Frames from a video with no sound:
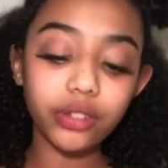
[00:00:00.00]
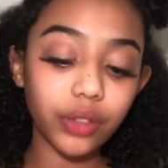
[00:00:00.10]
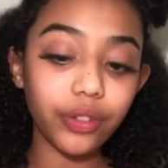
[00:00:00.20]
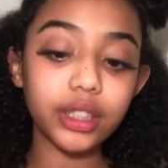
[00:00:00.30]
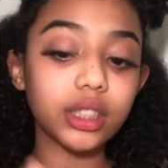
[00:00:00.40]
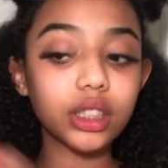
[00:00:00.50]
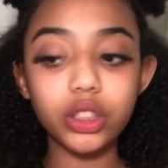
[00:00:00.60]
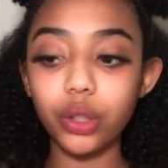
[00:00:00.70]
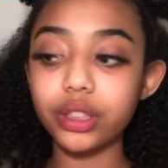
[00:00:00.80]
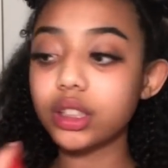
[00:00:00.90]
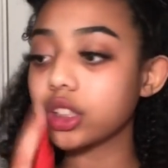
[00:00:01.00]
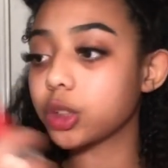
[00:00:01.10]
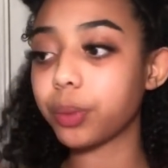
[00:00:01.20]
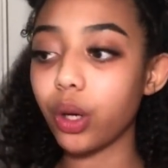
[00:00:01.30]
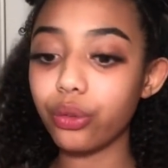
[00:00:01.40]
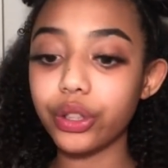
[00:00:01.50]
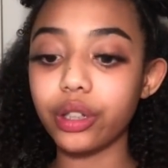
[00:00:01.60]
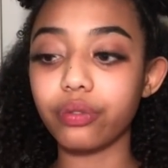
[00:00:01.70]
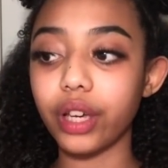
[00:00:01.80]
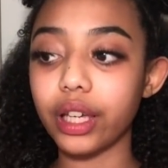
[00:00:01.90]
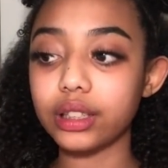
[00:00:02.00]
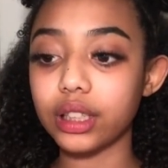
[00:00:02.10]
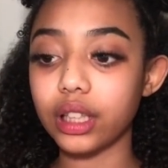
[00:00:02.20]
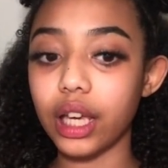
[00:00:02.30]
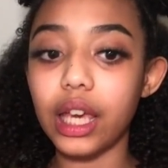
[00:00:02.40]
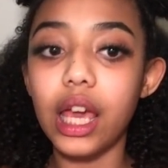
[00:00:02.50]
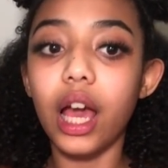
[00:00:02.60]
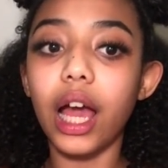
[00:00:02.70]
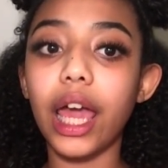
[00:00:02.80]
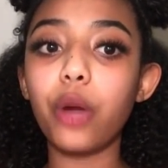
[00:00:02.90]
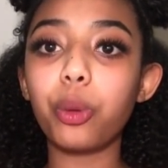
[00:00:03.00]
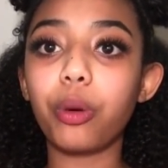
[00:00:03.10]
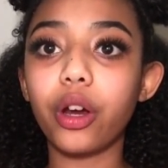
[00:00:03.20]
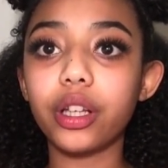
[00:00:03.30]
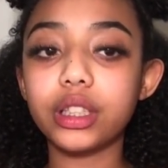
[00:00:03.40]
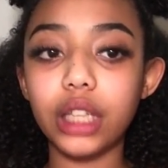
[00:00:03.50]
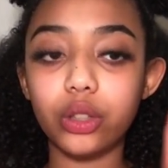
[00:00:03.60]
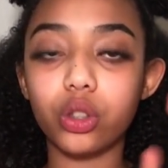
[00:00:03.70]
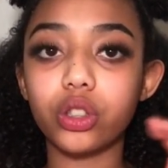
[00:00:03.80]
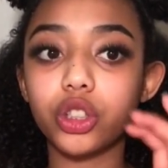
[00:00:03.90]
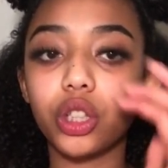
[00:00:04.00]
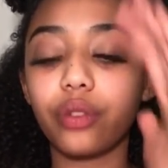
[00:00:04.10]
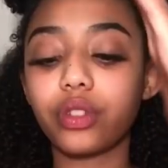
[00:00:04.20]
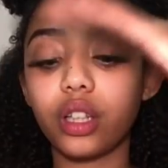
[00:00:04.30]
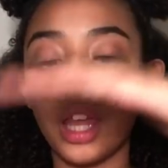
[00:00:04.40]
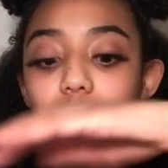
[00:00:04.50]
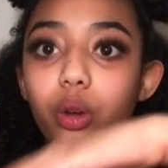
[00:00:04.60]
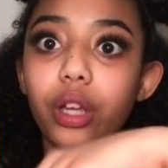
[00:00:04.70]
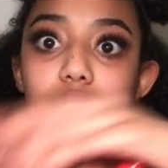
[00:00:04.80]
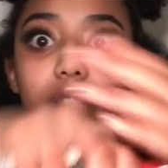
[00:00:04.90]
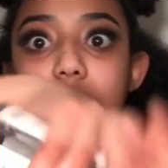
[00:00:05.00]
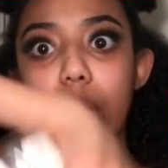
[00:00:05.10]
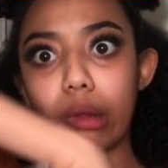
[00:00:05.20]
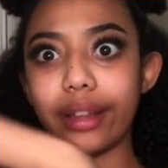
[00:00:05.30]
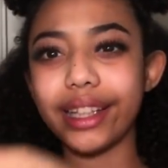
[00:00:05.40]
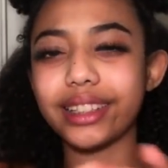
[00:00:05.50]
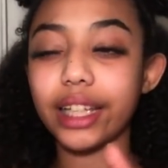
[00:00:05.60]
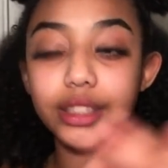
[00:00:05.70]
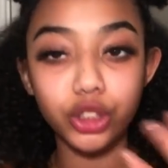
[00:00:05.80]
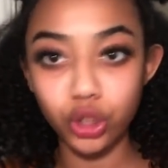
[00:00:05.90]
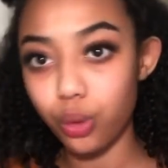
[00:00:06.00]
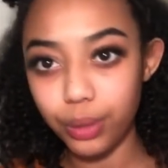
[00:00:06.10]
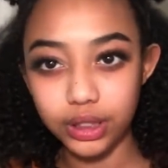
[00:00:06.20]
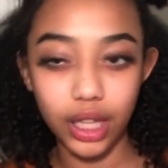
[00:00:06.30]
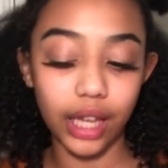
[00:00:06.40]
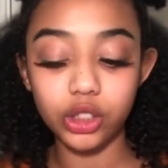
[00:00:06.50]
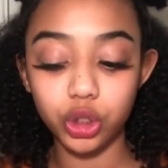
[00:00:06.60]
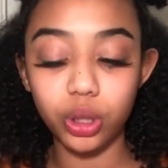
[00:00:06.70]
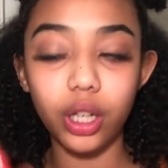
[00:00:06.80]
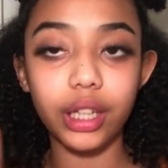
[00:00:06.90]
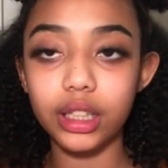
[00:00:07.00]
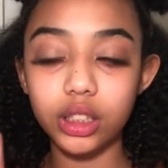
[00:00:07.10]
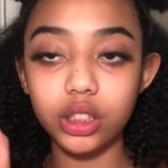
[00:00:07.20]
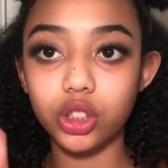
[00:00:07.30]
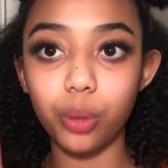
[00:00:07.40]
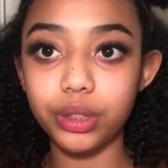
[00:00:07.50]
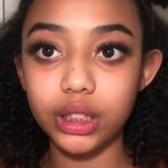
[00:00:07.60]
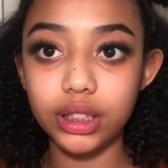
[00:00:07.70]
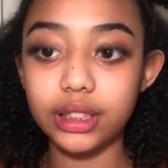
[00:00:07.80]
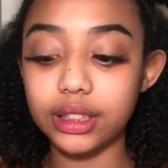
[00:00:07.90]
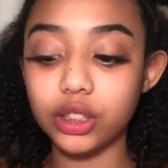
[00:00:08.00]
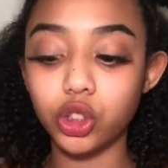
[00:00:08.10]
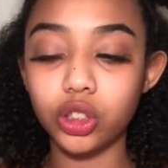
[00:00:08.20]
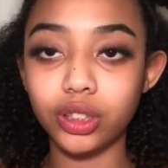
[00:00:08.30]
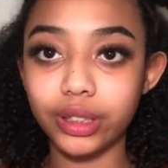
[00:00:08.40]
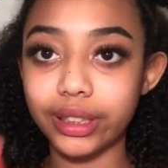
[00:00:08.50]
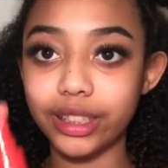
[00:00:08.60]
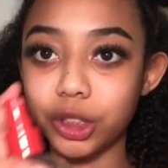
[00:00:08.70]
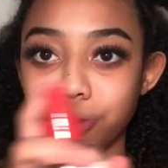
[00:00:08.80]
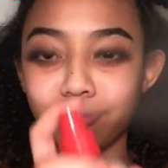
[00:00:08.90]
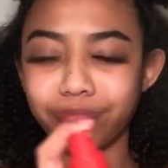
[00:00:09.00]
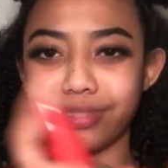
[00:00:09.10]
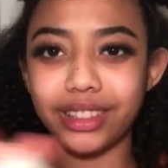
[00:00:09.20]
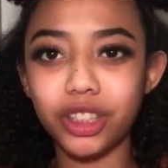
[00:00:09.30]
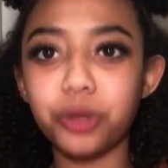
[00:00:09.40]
Love stuff like this because it's so easy to spray over your face. And like, I hate when products like toners, you have to like go like this and go like this. Like, it's so much extra, and this is so much easy because it's just in a